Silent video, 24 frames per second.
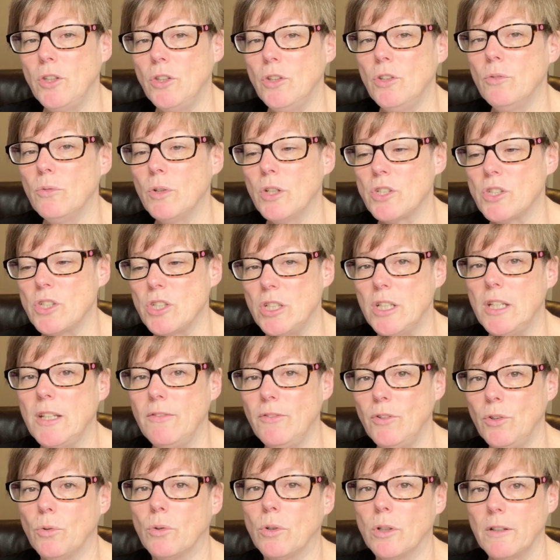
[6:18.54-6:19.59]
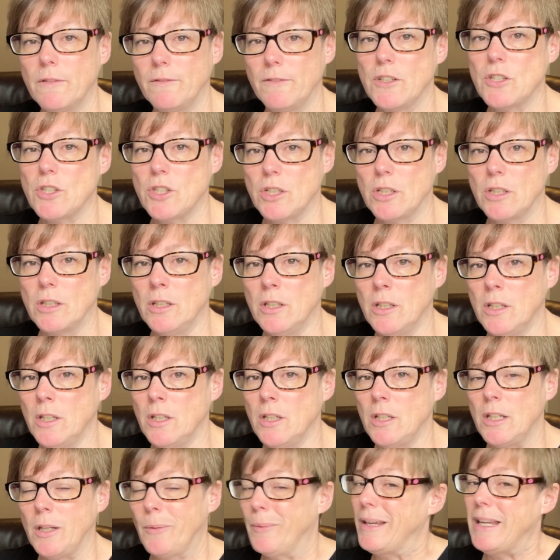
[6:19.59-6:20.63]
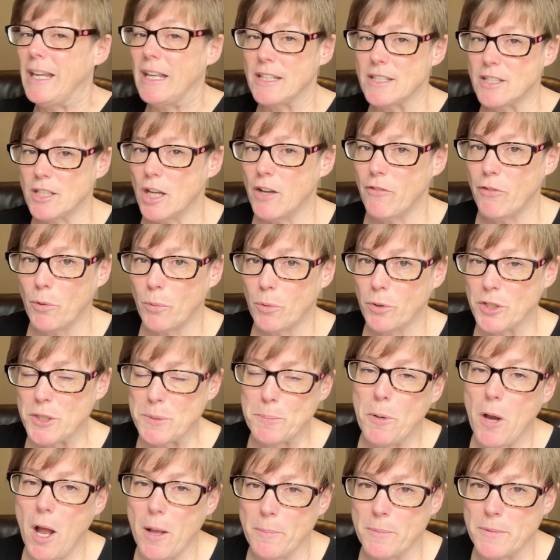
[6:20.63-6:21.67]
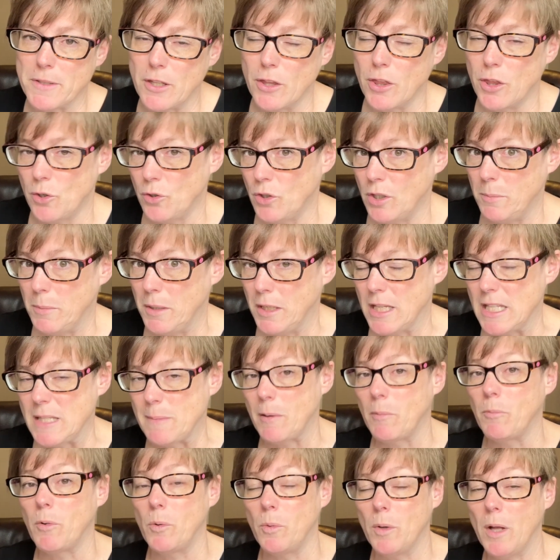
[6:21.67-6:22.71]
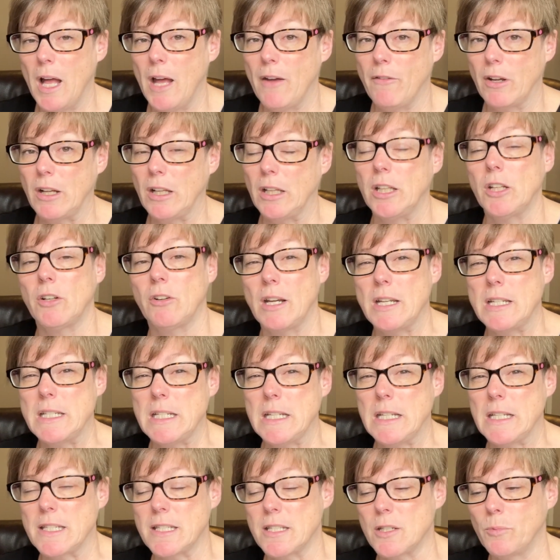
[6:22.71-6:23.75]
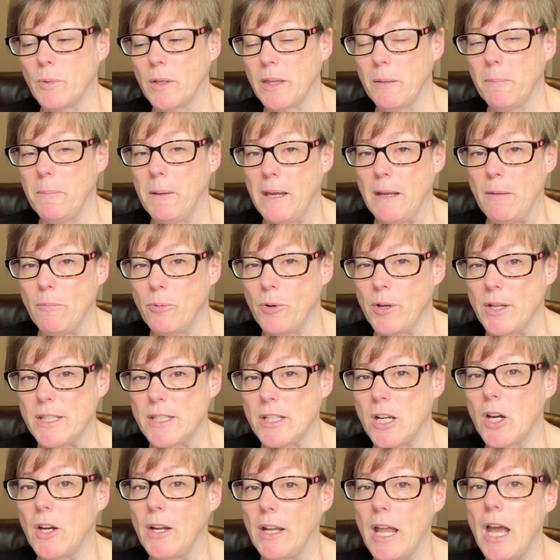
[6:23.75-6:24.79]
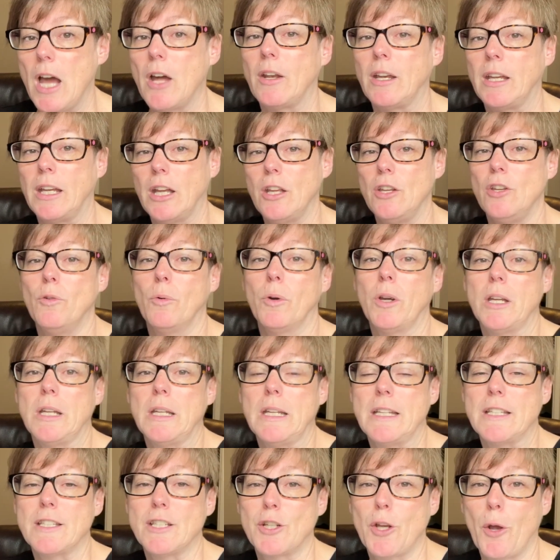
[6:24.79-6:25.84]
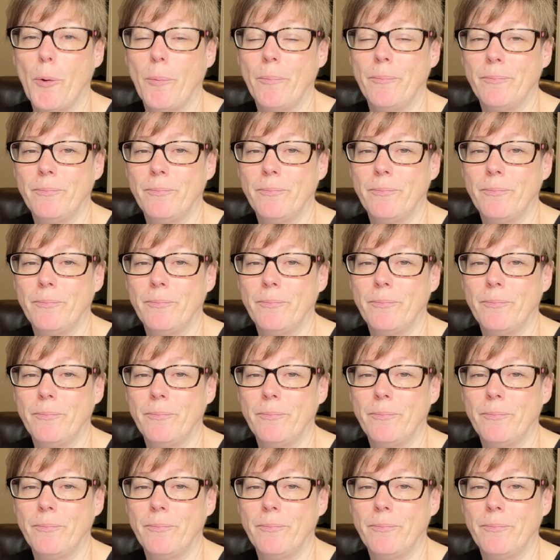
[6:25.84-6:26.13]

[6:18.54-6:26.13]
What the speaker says: you achieve your vision. Now, we can't solve the world's problems in 30 minutes, but we will have a clear idea as to what the pain points are and how to get you where you need to go.